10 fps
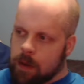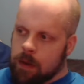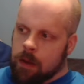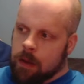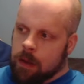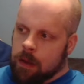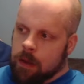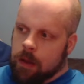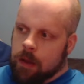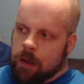
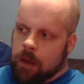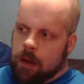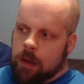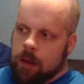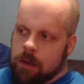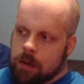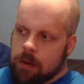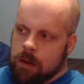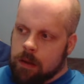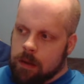
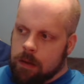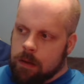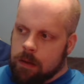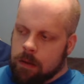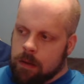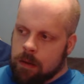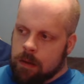[no speech]